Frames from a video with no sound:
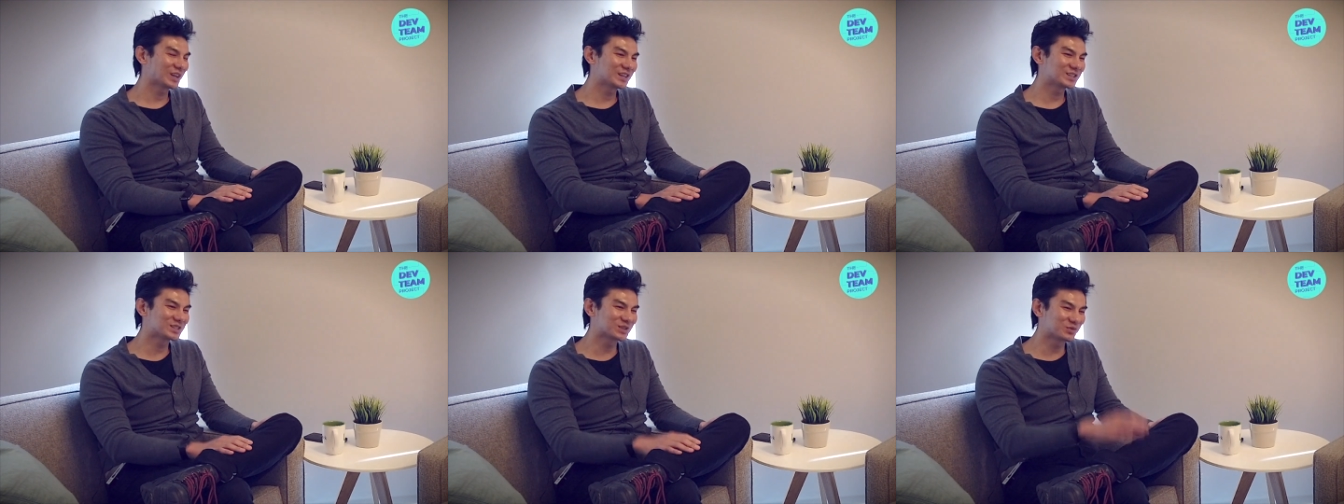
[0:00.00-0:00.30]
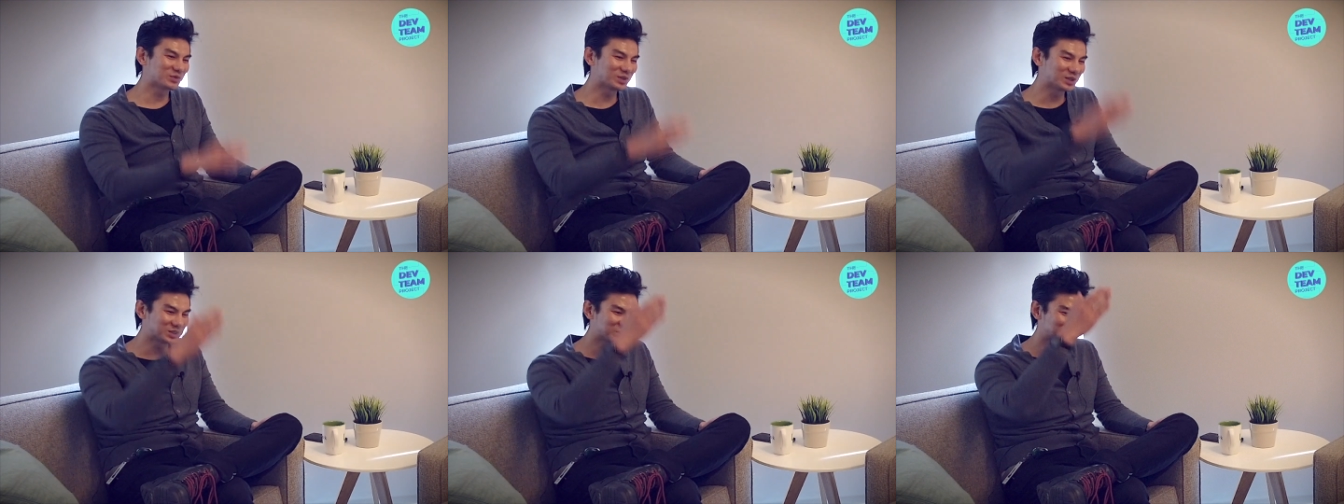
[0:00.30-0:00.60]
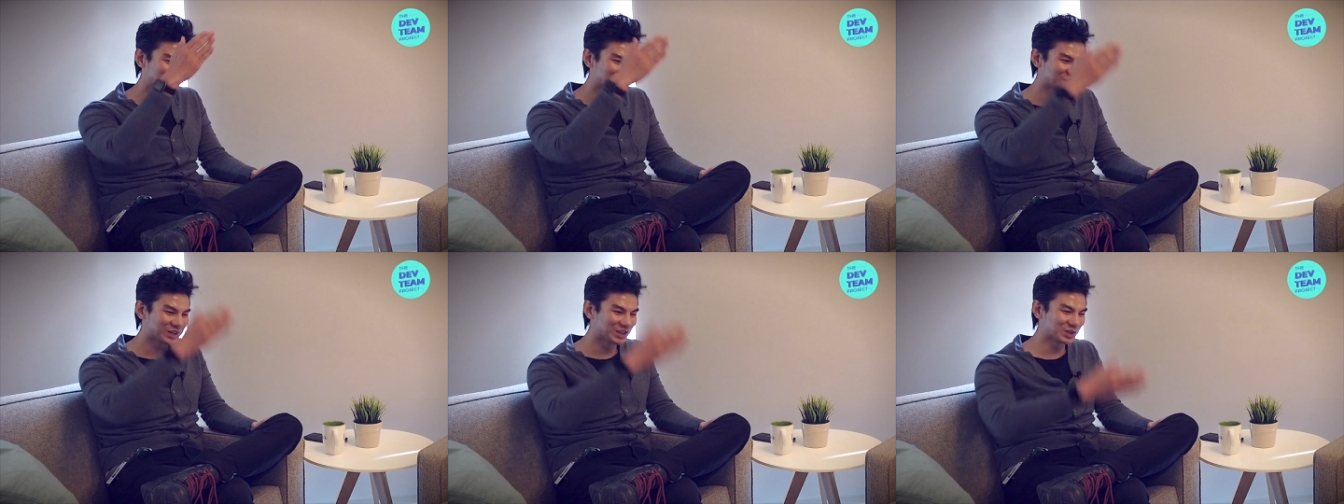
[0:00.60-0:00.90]
is a
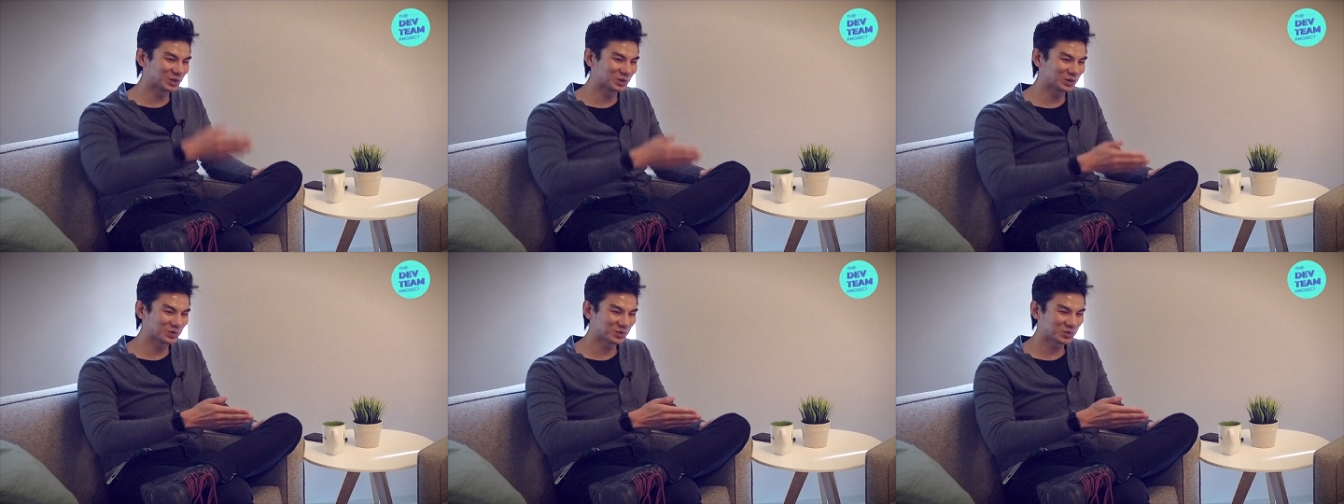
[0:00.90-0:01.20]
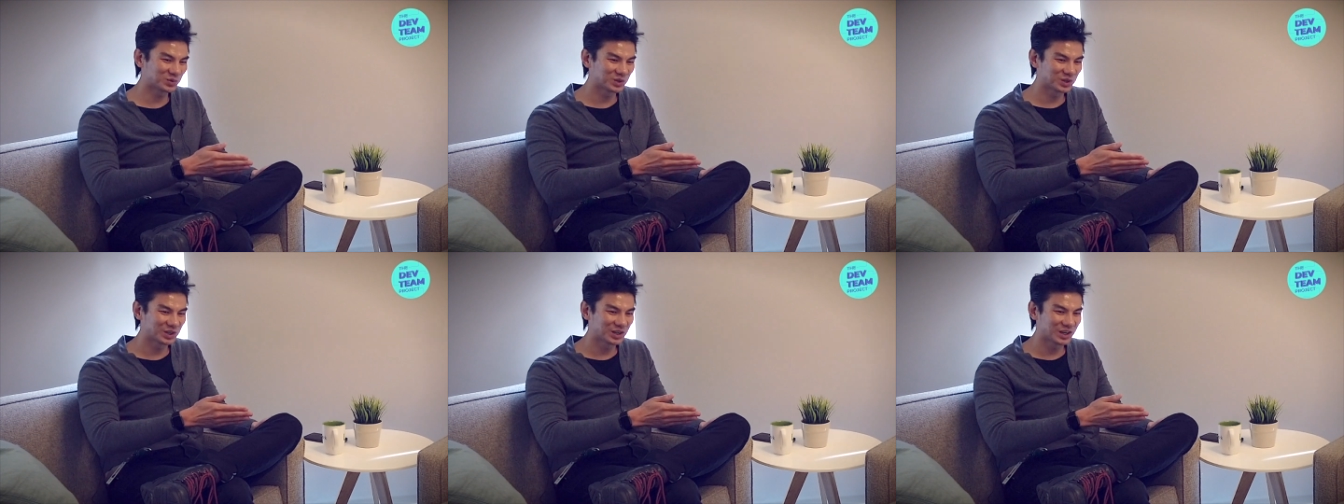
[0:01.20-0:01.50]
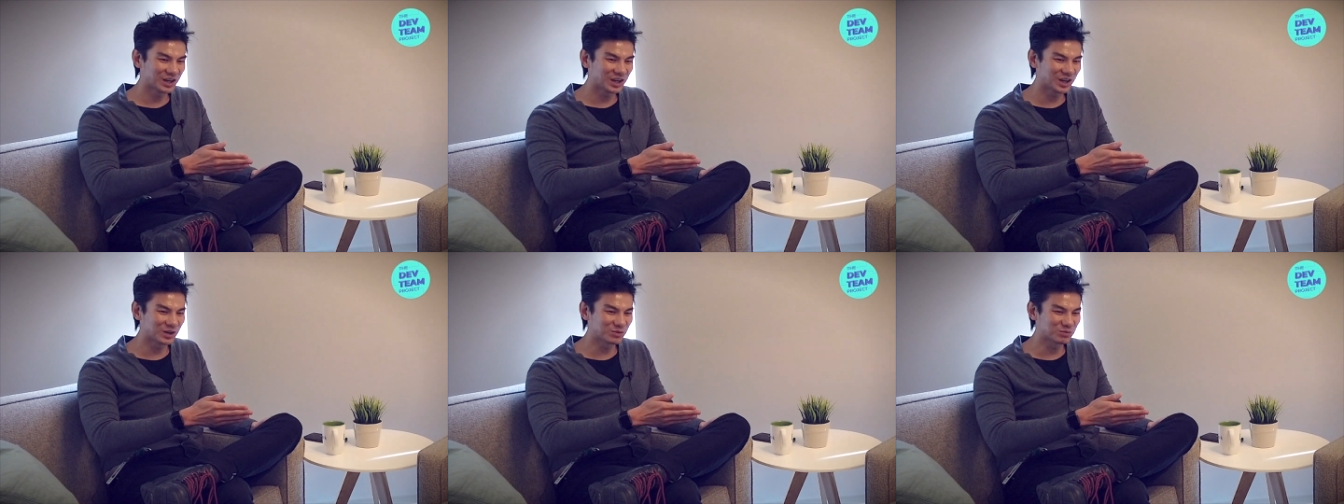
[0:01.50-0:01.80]
function of
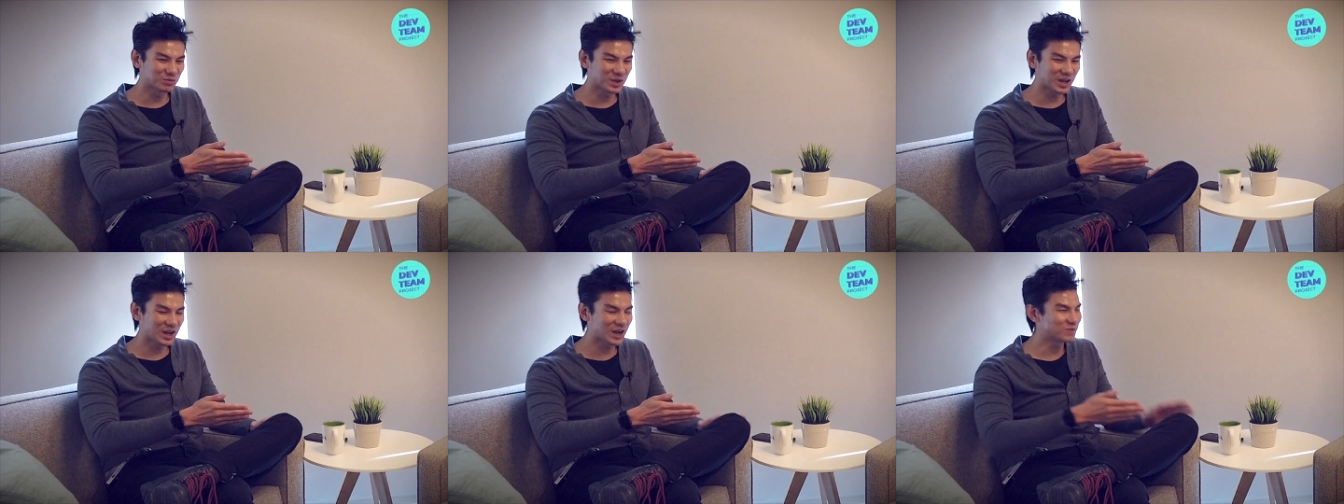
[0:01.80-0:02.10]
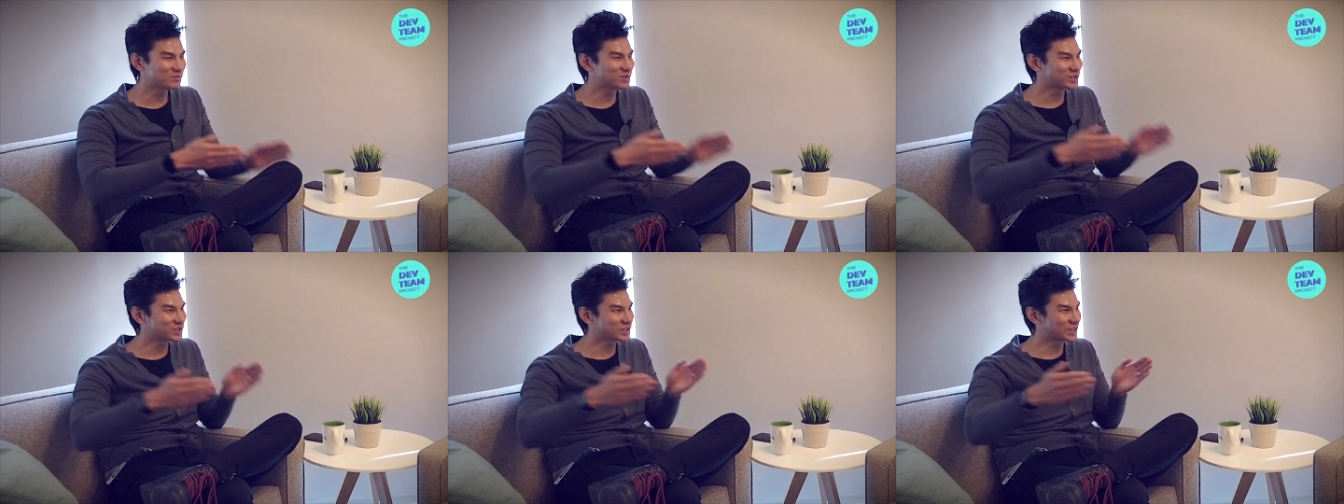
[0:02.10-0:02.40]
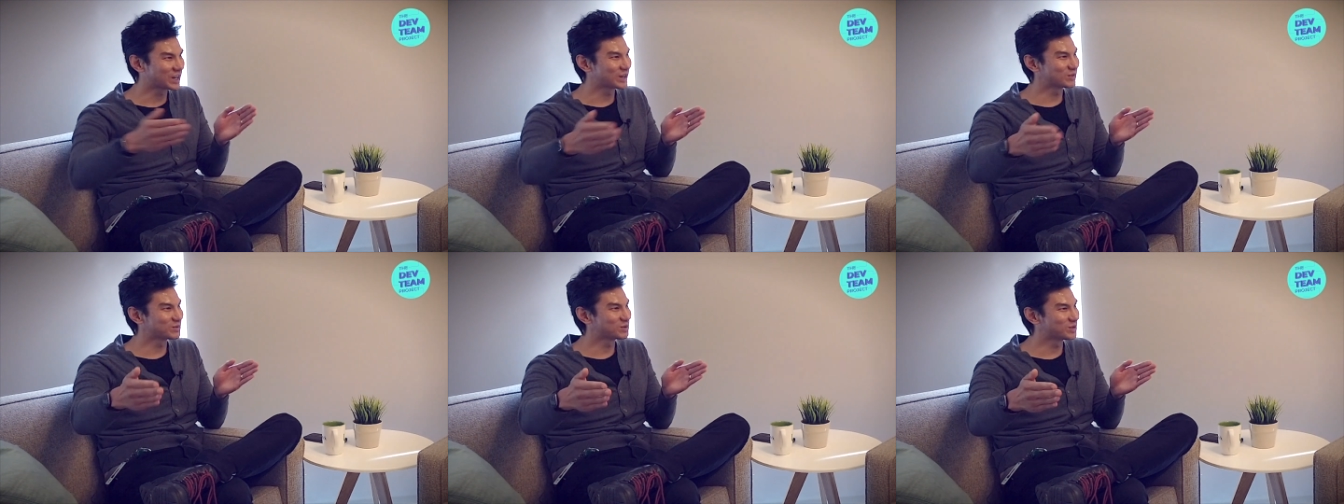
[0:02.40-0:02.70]
how much
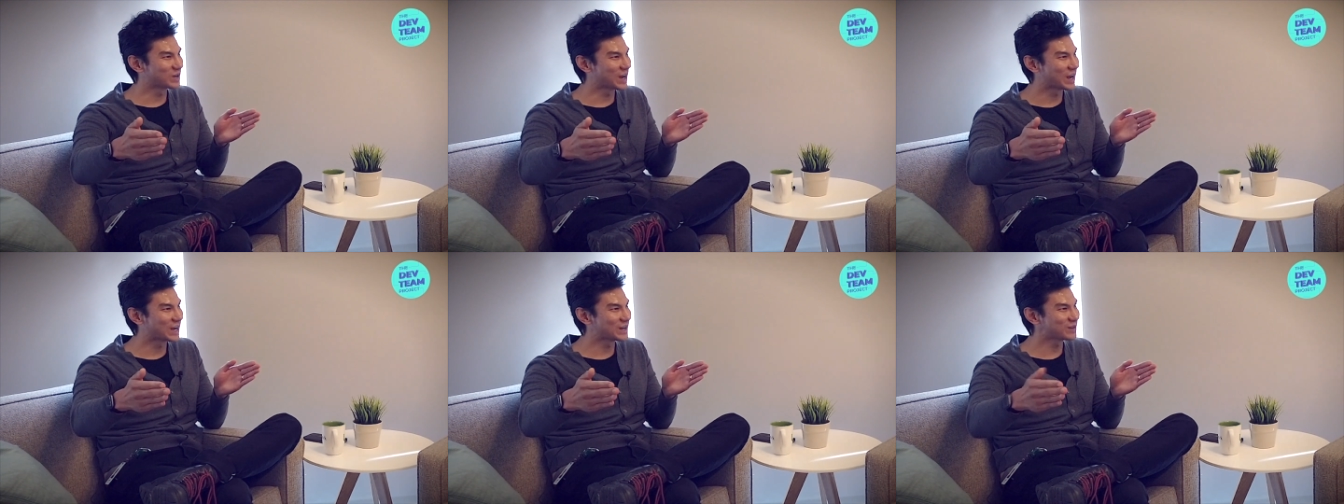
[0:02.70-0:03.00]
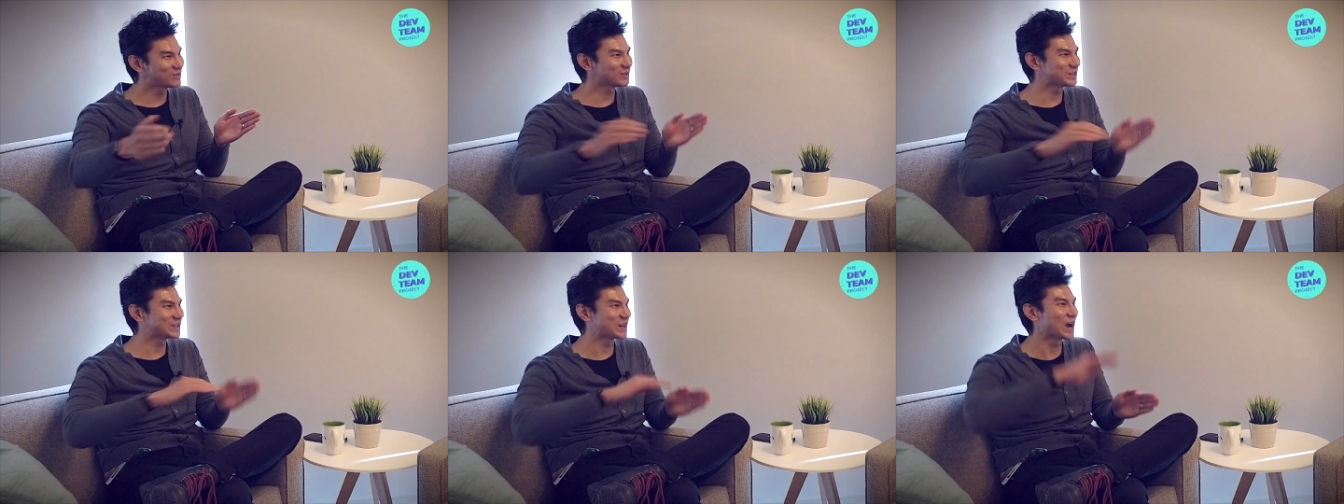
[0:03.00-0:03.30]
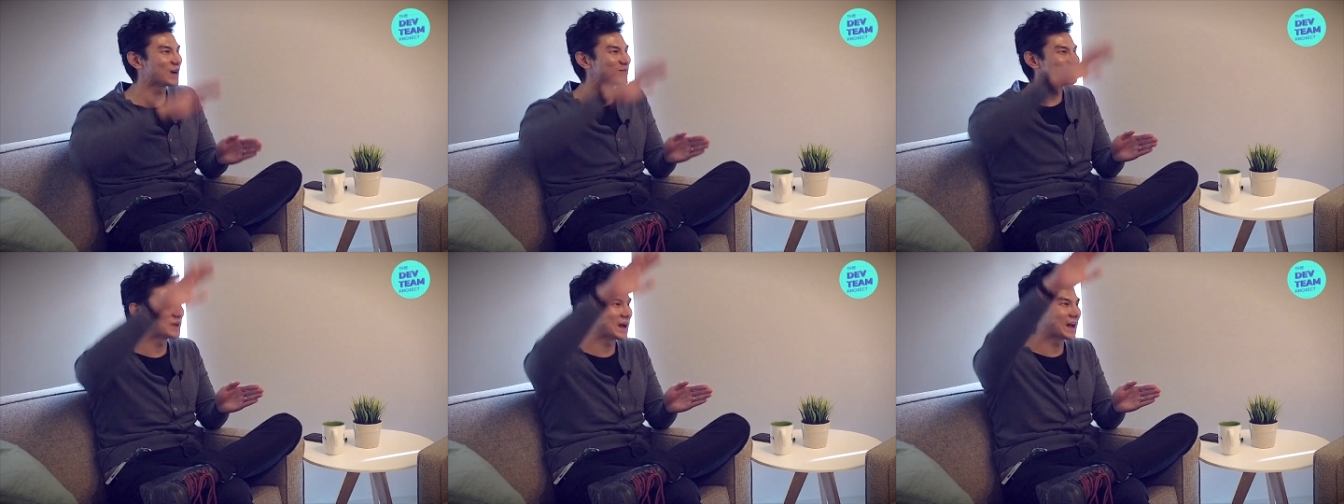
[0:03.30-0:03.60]
time you have and
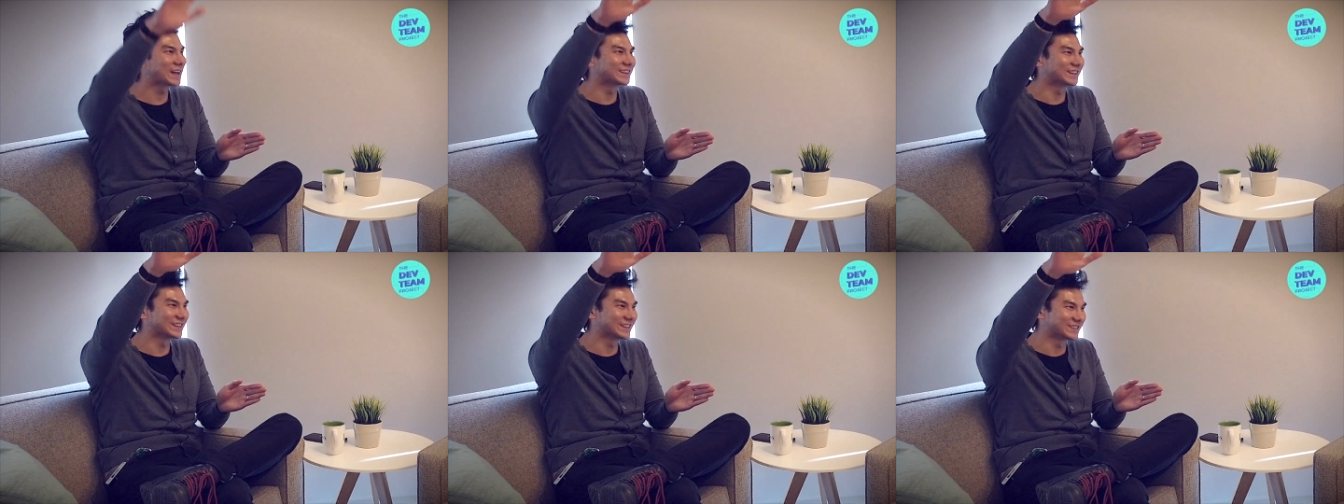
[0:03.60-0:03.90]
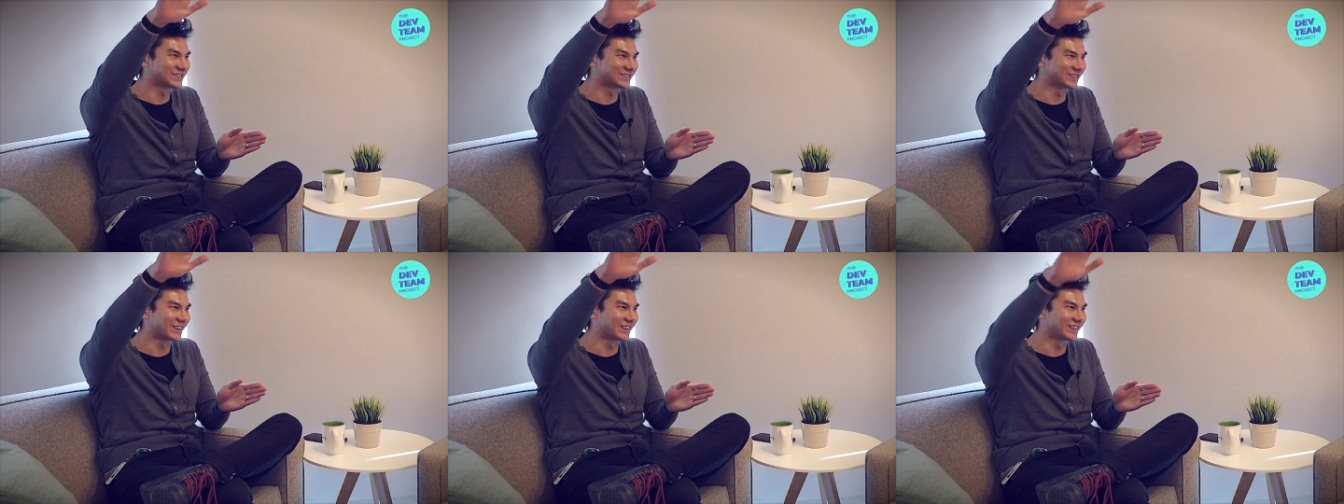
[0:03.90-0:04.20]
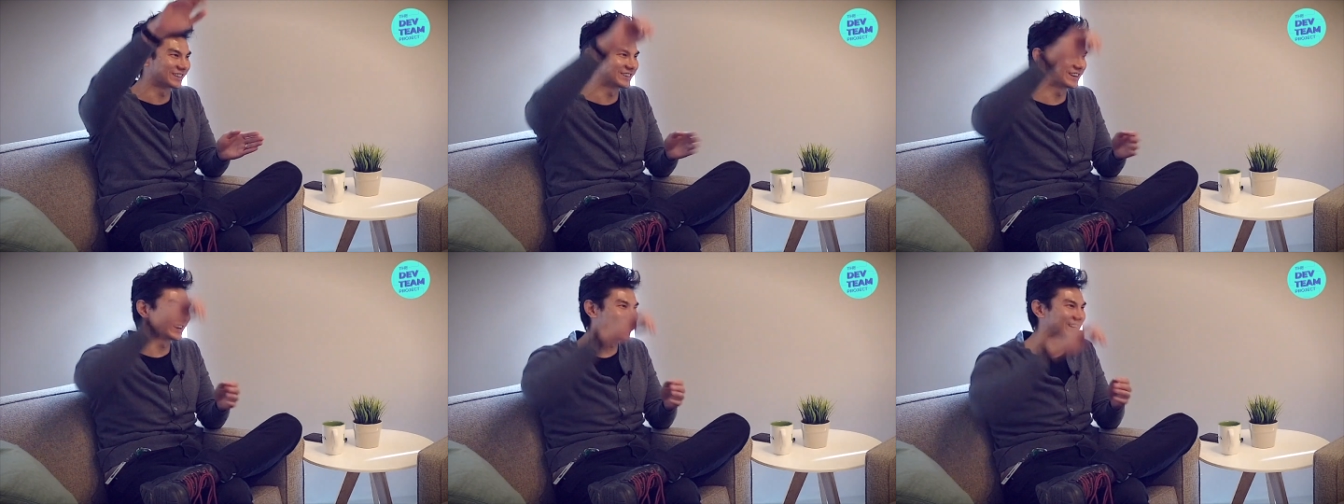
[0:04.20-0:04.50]
how bad things are,